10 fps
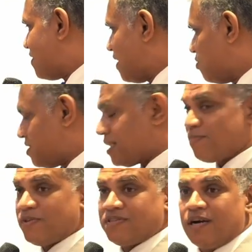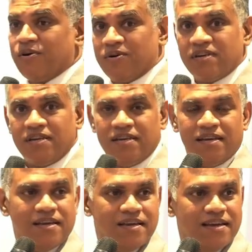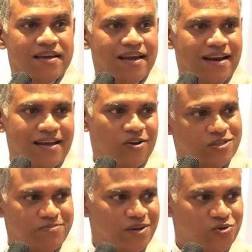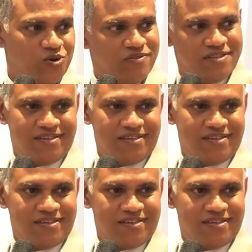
trying to set up the sound and I lost my cool with